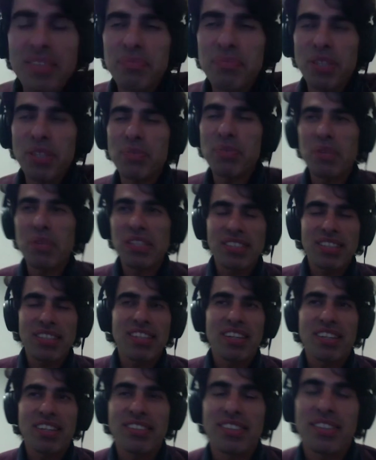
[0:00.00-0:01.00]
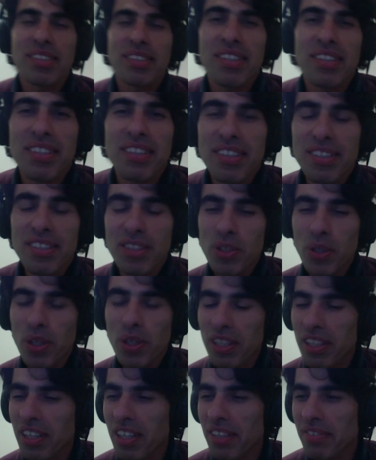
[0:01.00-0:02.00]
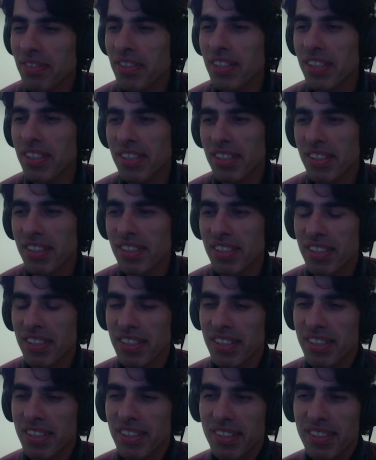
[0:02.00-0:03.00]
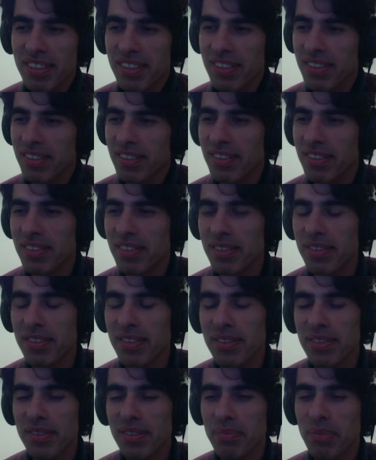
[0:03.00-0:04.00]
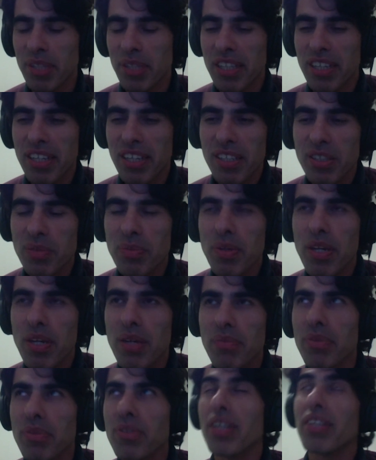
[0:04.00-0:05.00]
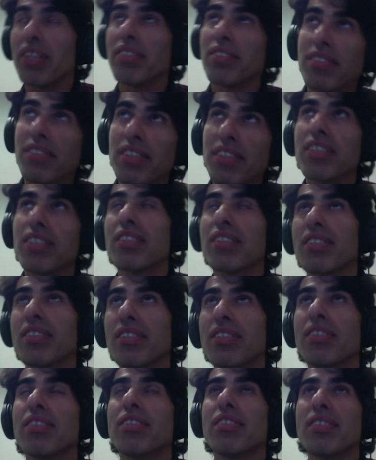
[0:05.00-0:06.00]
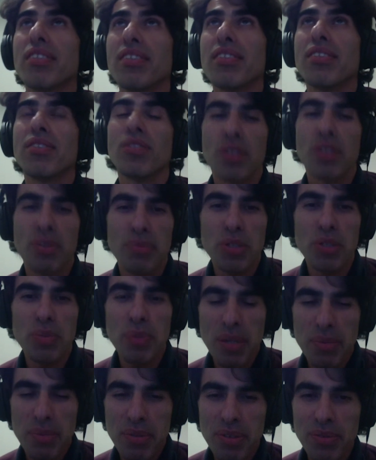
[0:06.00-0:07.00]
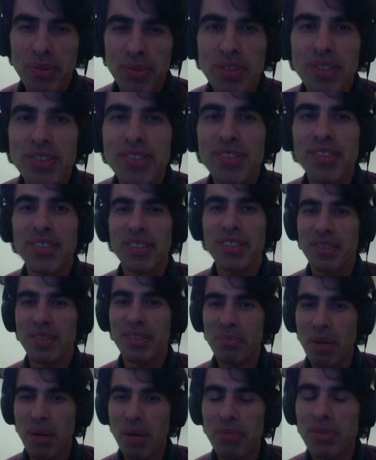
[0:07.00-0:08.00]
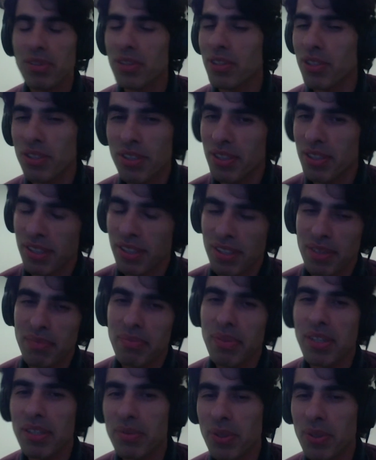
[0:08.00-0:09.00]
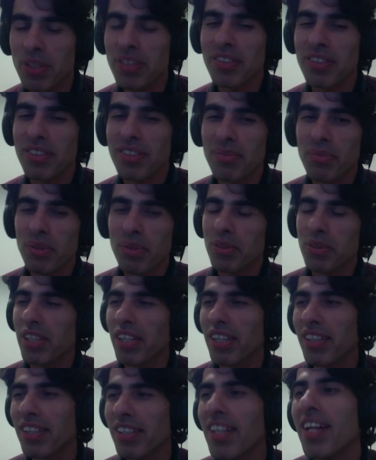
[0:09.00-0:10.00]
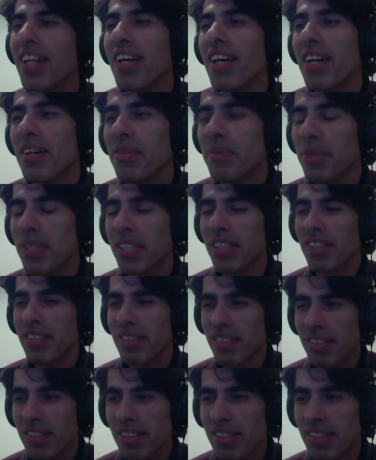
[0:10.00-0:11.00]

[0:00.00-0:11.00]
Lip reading: was basically, I think, shortly after the PNAS paper and the neuroimage paper was published by Wharton and Botel, when